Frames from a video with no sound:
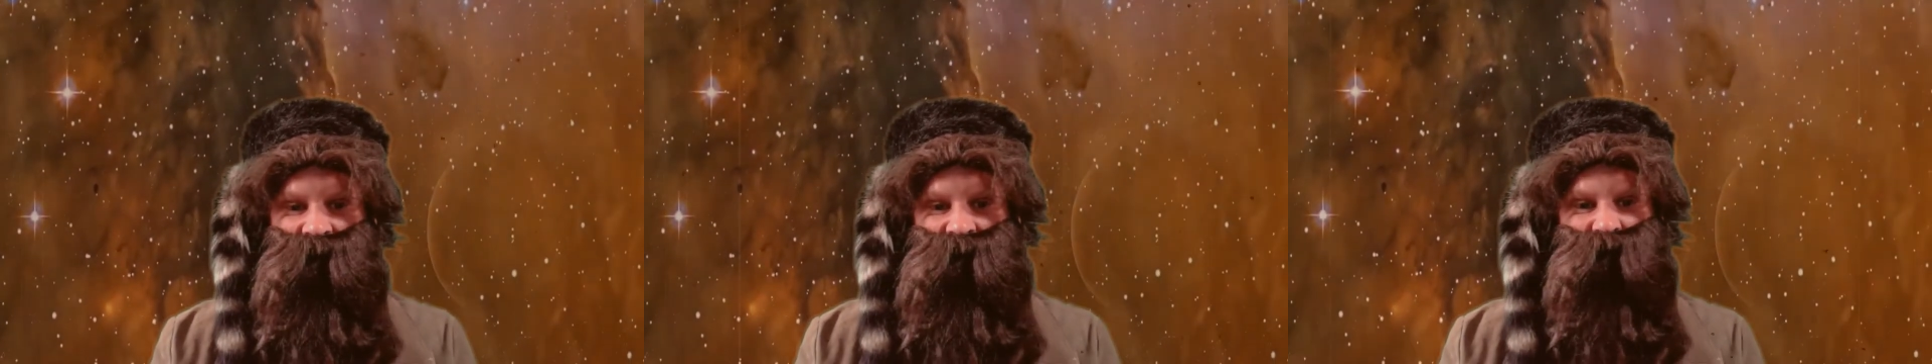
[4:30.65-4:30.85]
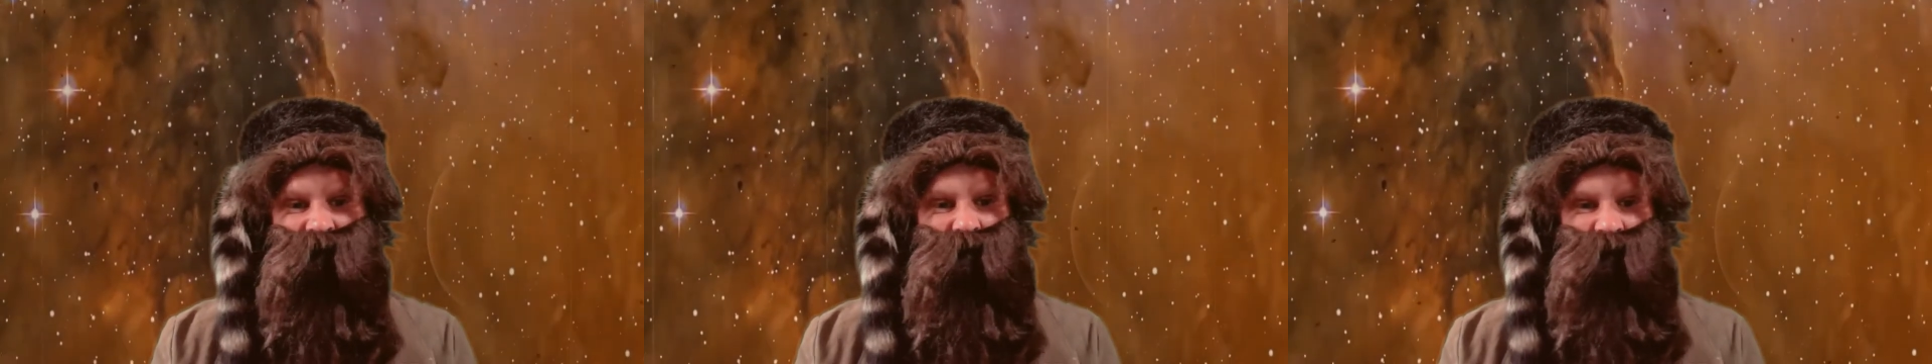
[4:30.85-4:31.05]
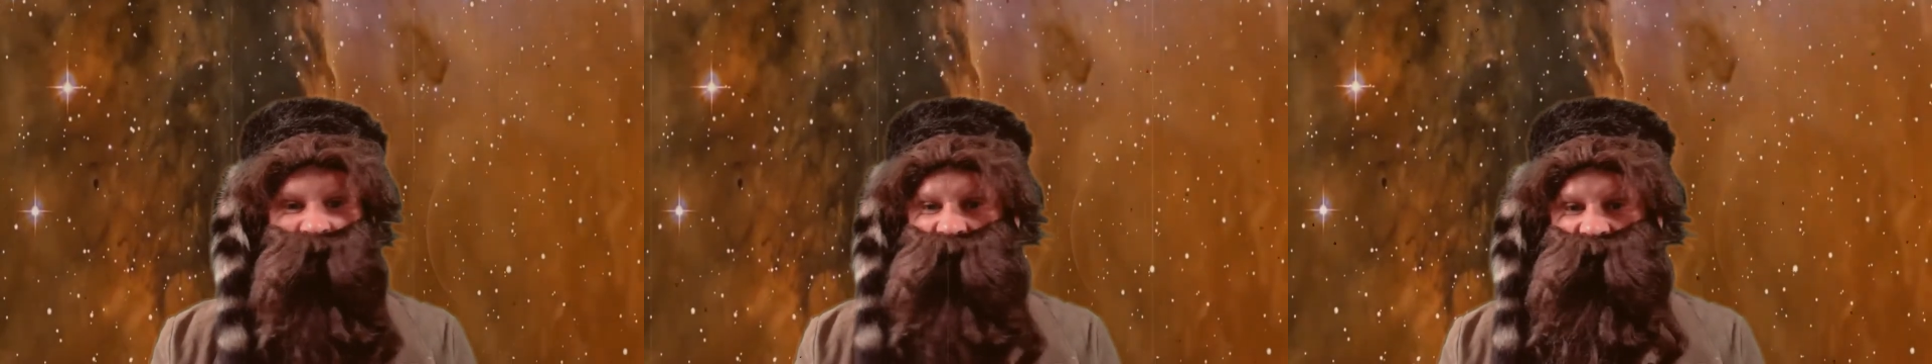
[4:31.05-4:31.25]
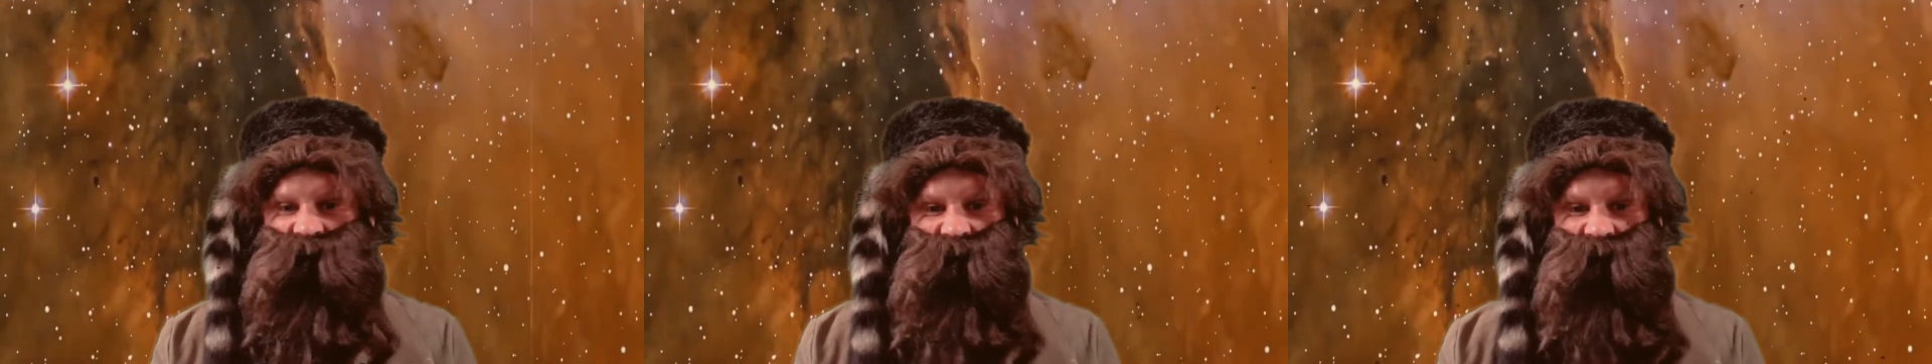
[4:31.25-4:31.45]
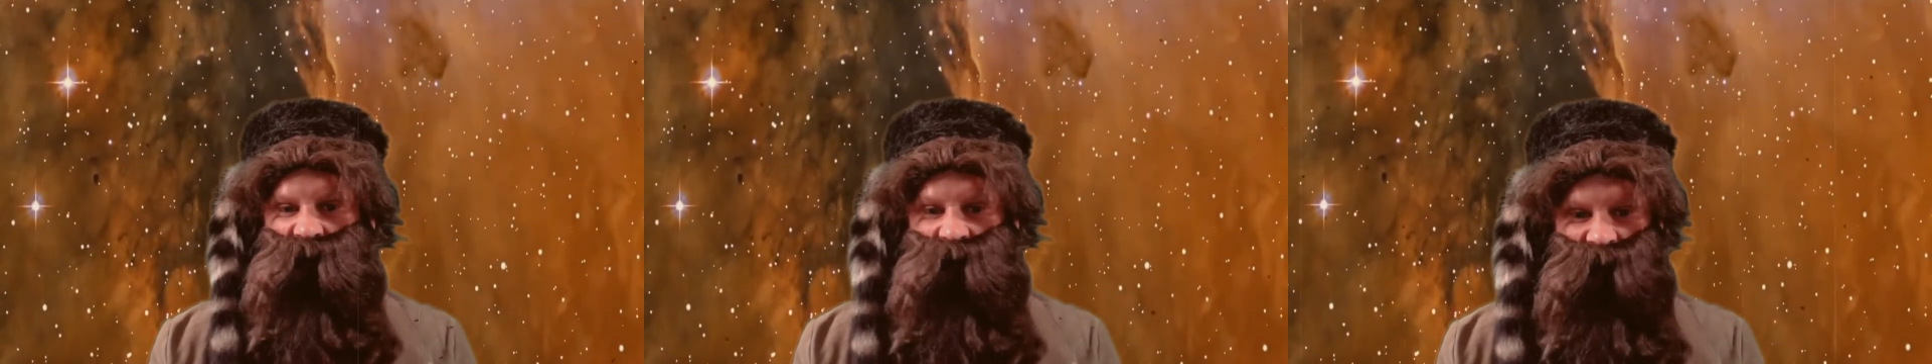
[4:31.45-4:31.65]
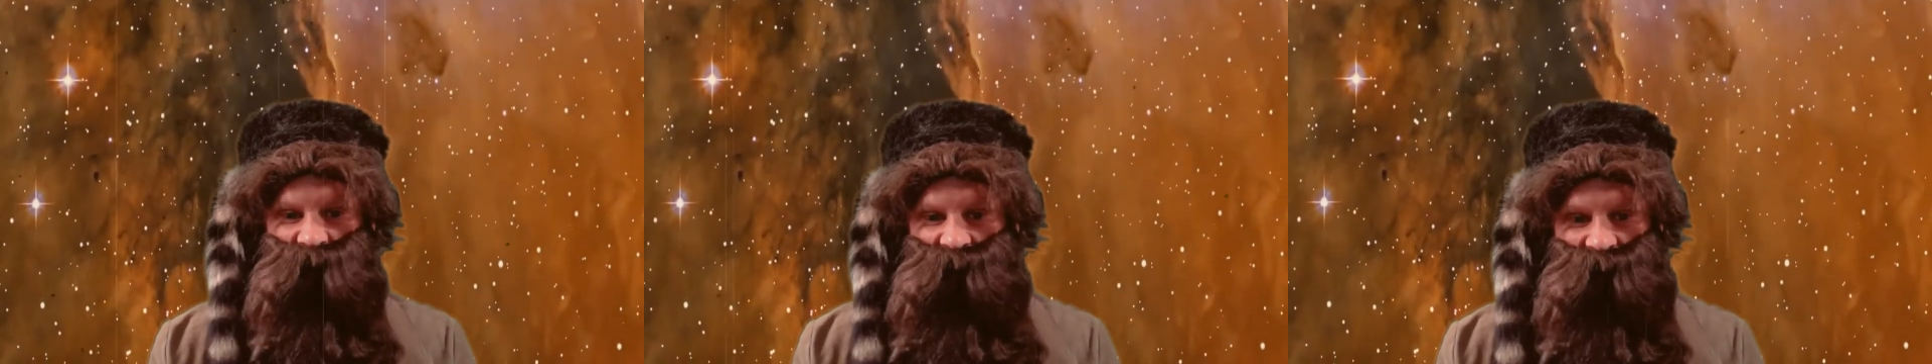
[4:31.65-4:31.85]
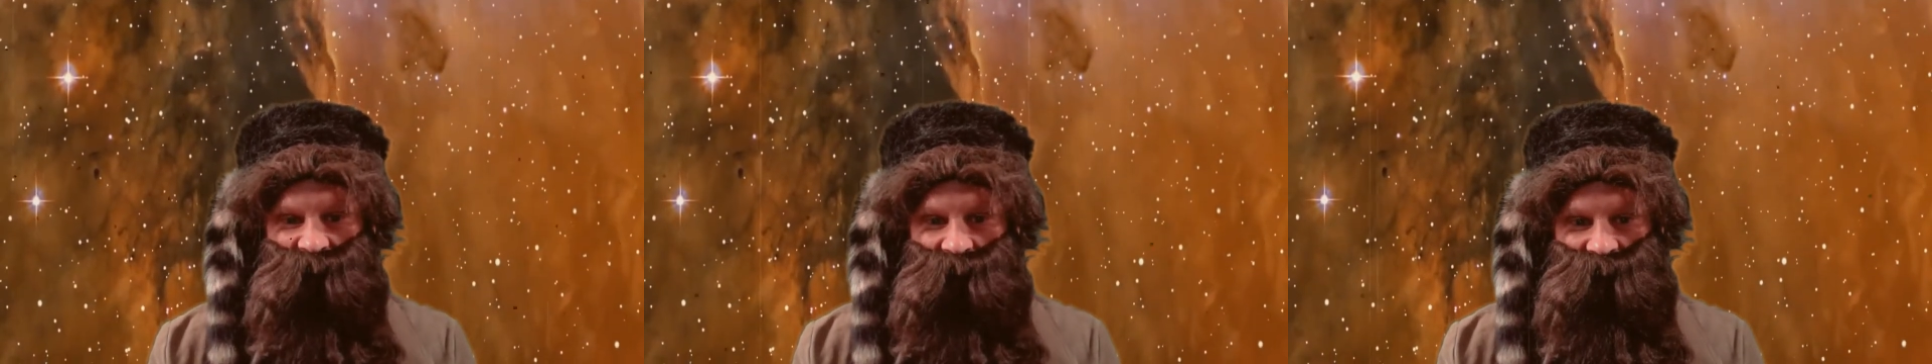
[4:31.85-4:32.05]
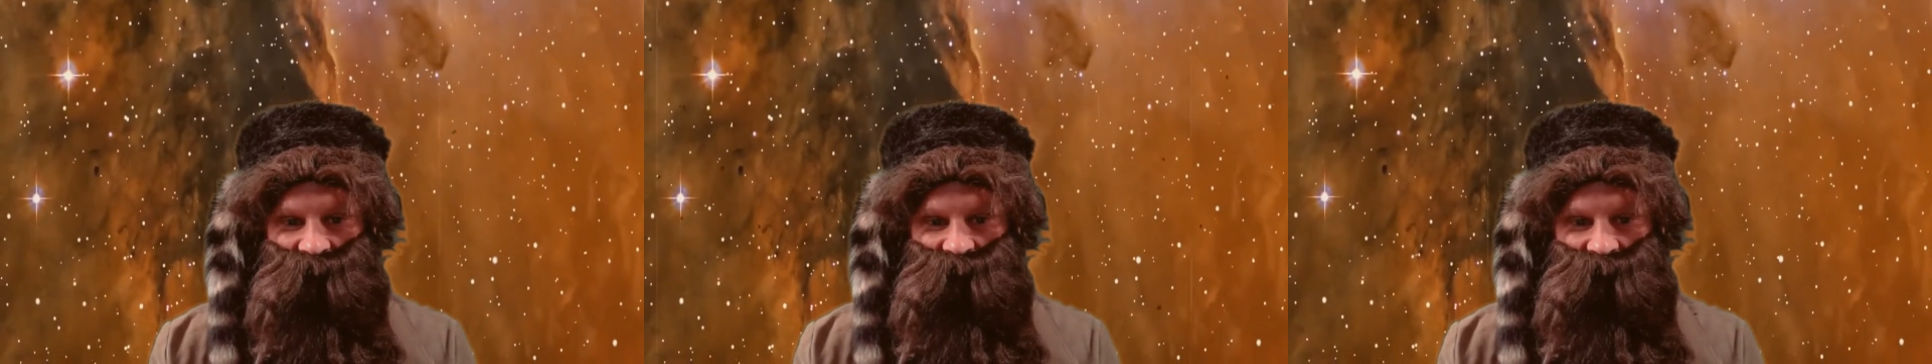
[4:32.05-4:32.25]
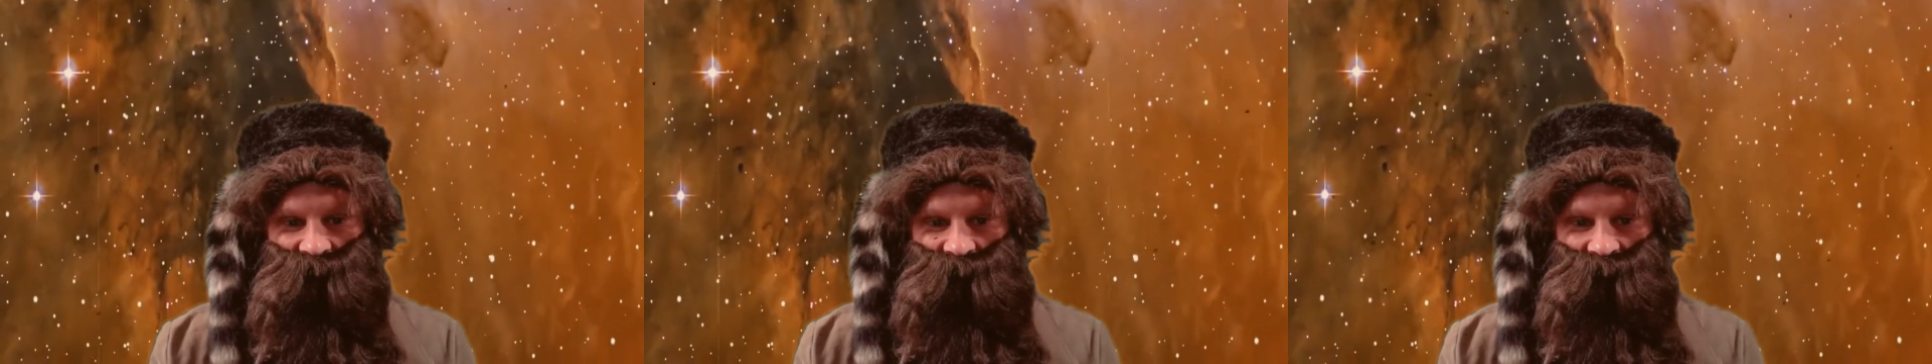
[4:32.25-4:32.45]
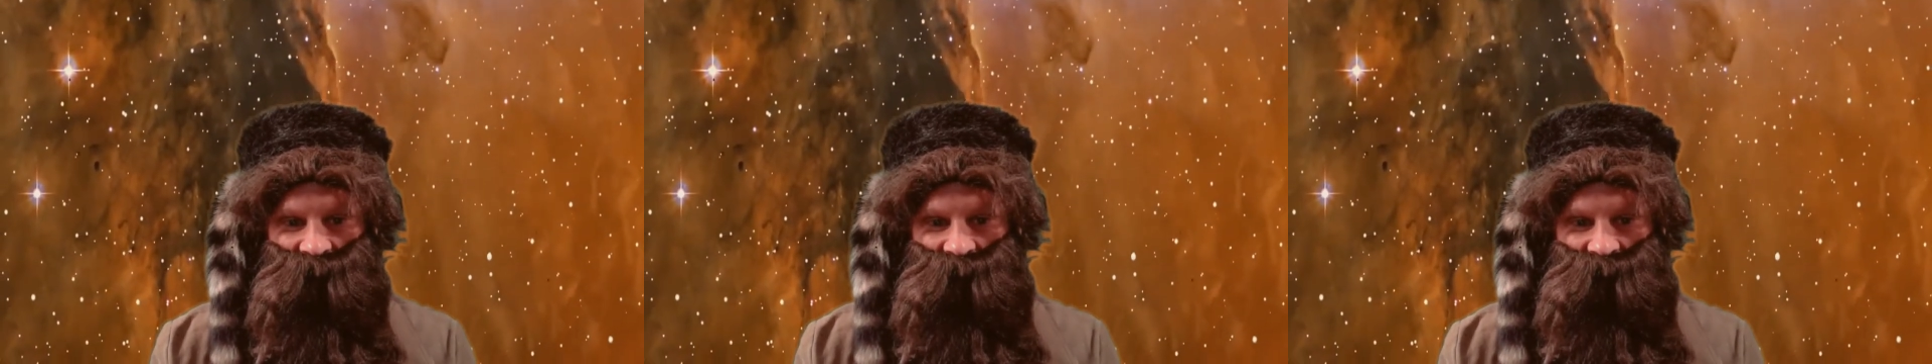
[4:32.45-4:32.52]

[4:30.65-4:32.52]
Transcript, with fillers: Who wouldn't go for that?